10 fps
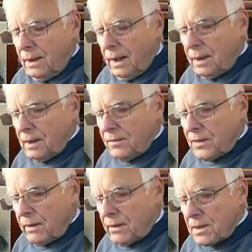And if
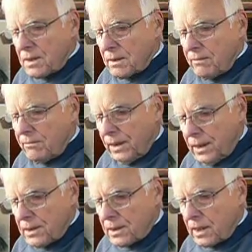there is
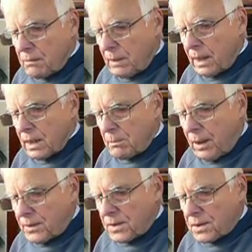validity in my
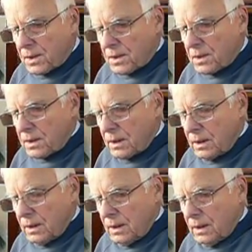hypothesis
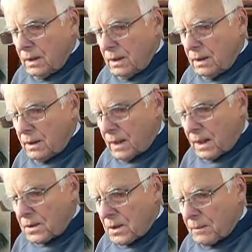
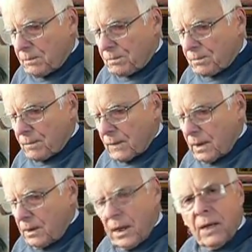that
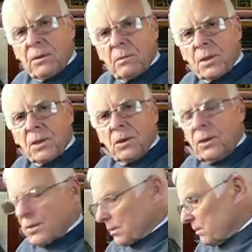Daniel was the
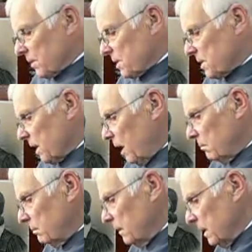author of this
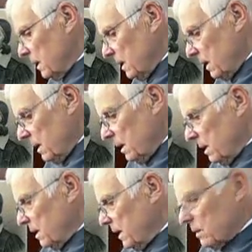psalm,
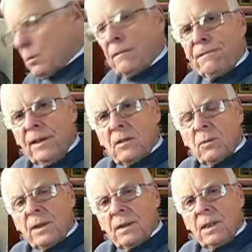uh, it would fit
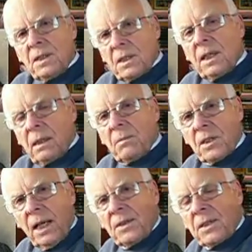with the
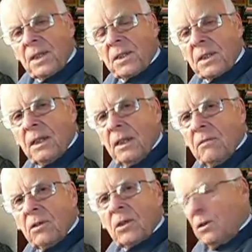circumstances
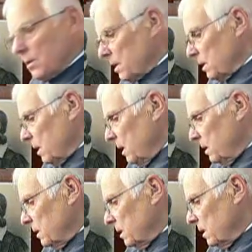recorded
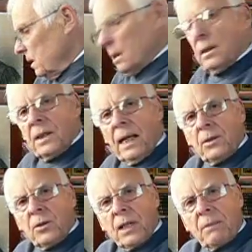in uh,
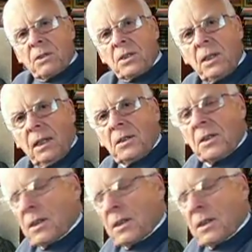Daniel chapter 6,